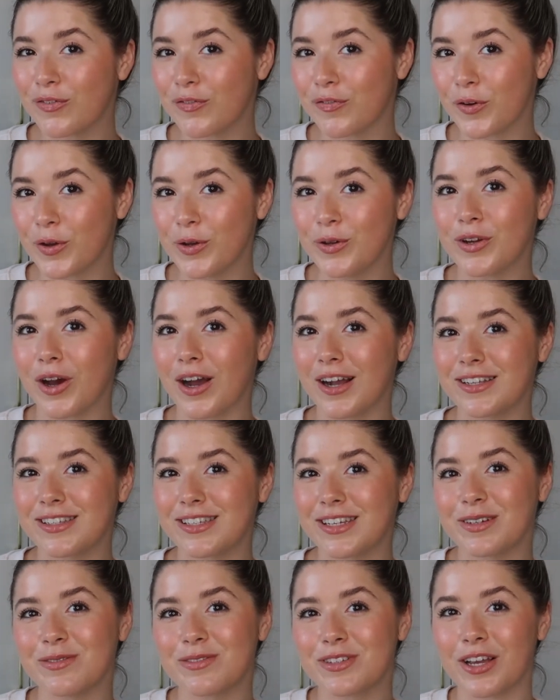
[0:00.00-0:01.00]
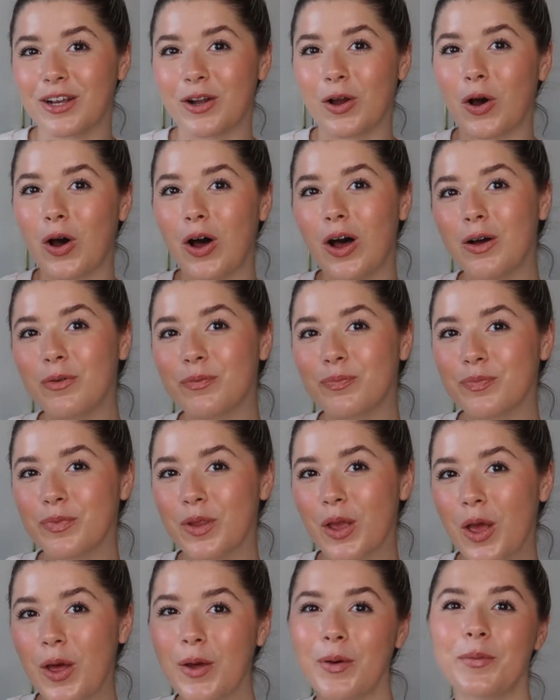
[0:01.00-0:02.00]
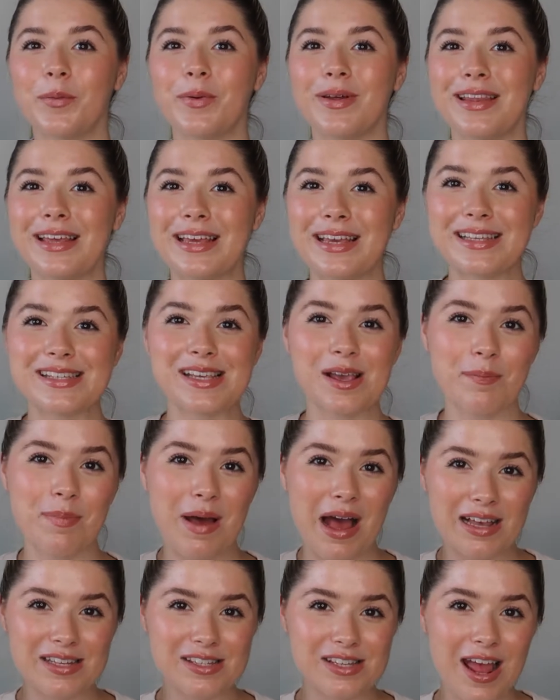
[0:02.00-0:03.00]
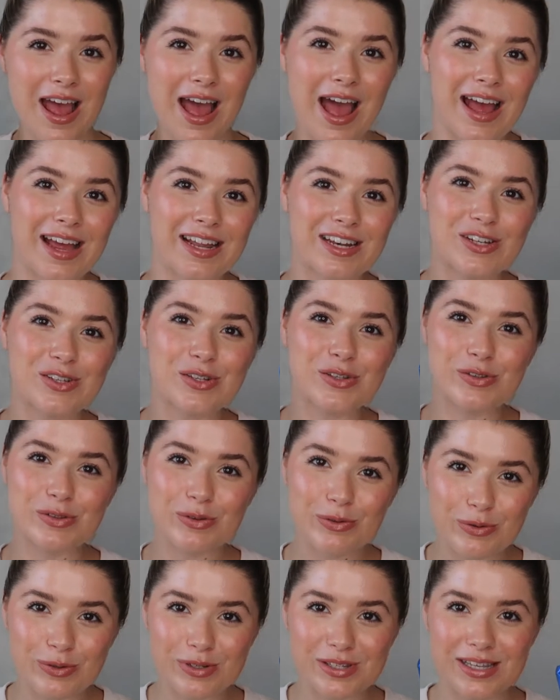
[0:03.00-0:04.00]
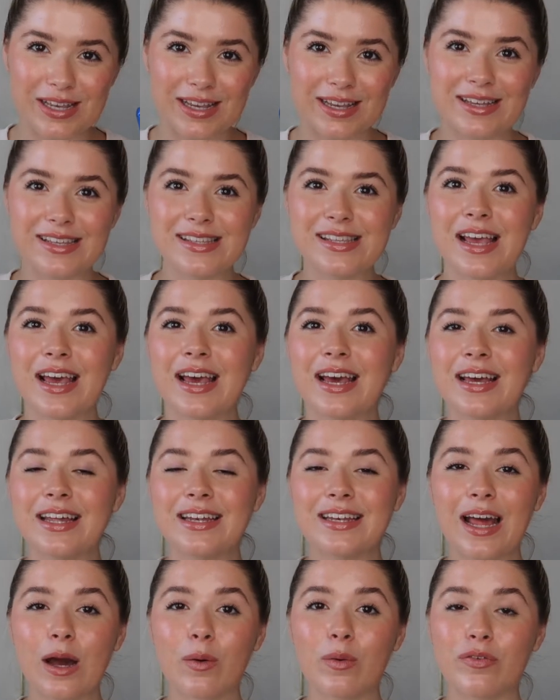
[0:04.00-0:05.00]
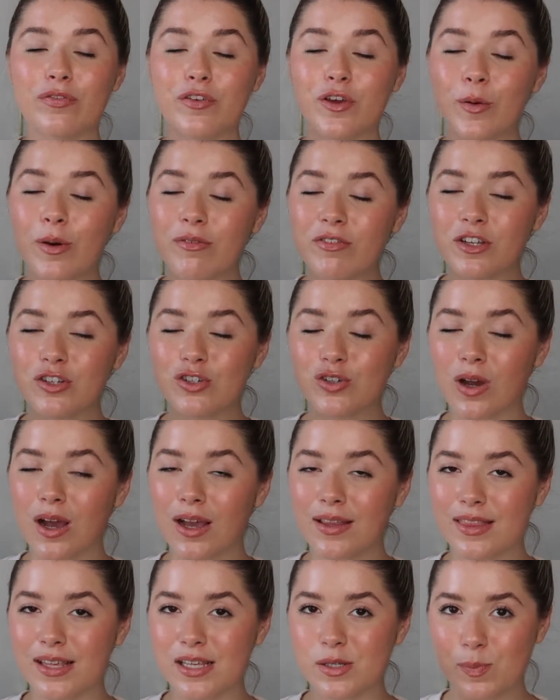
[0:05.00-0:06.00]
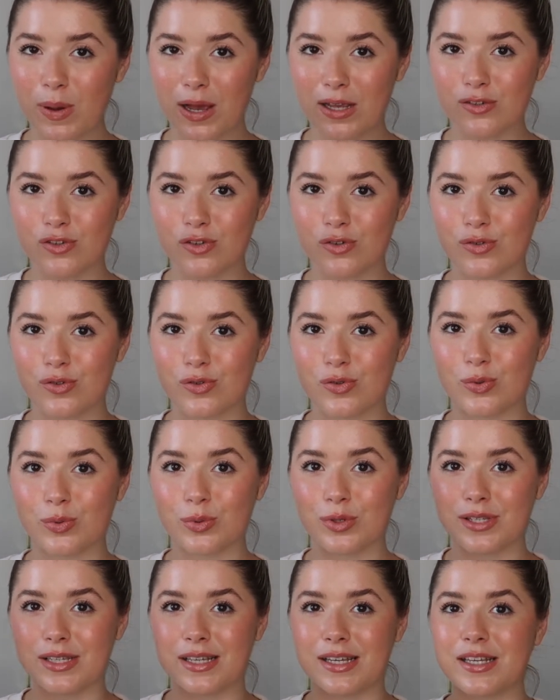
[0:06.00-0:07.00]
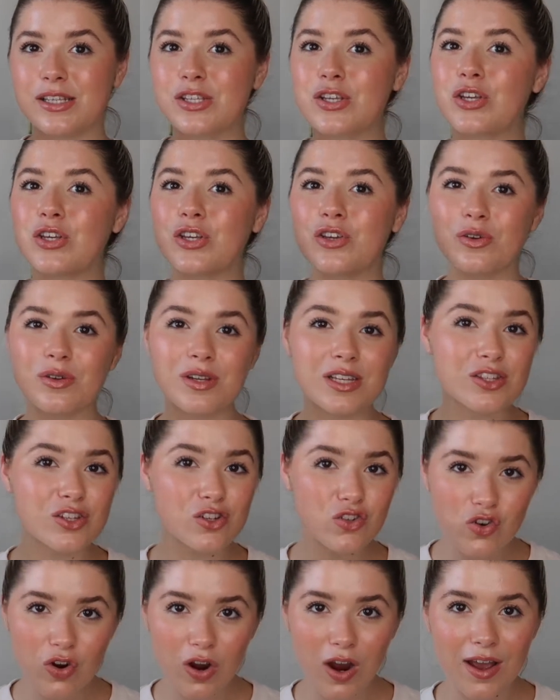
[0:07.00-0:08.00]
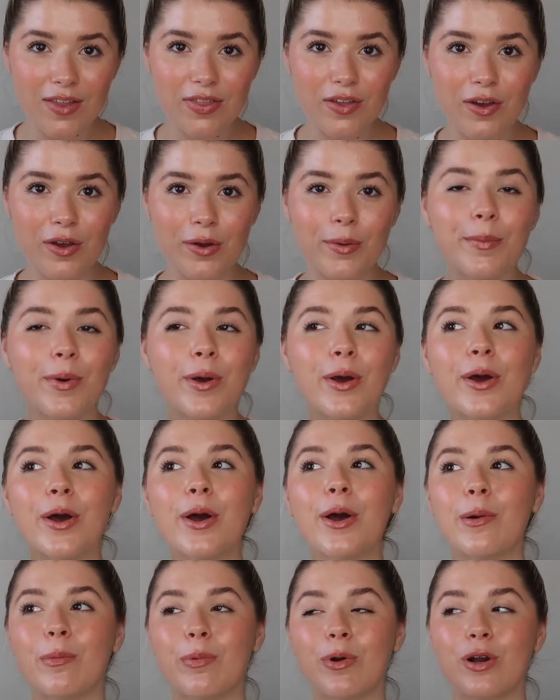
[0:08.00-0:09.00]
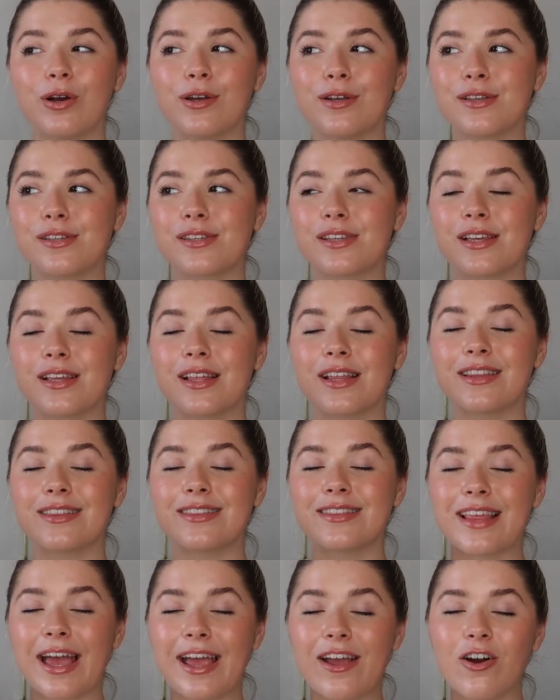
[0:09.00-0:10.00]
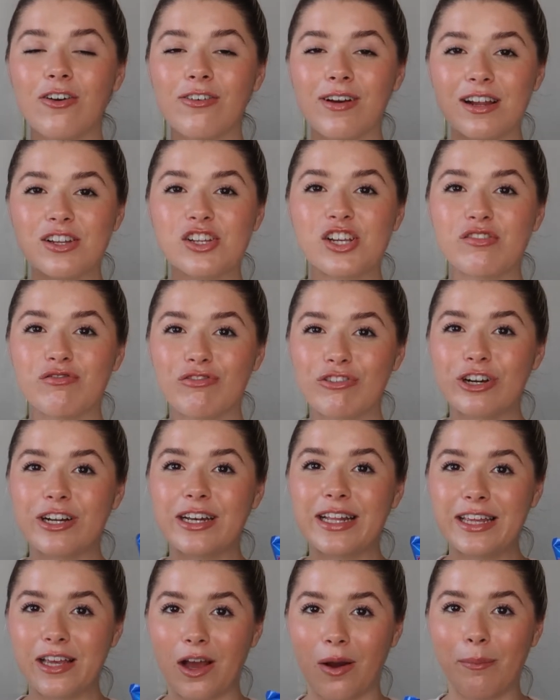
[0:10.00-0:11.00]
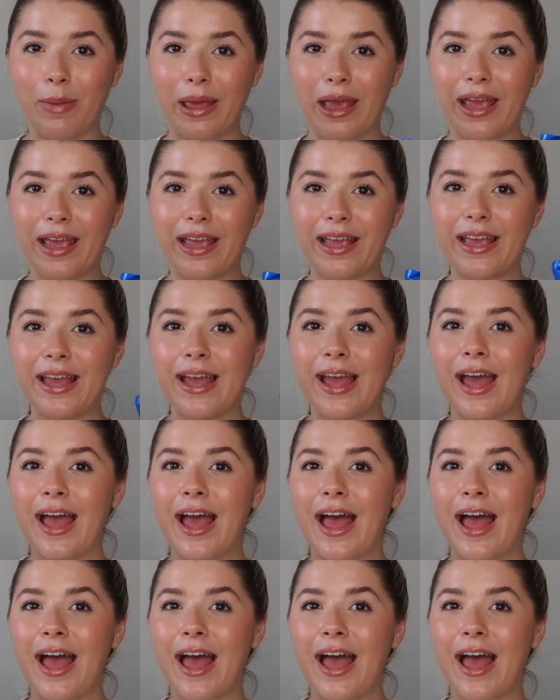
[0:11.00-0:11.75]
food items I got were these pasta and sauces. Now, if you haven't tried these pasta and sauces, you need to try them because they are actually really yummy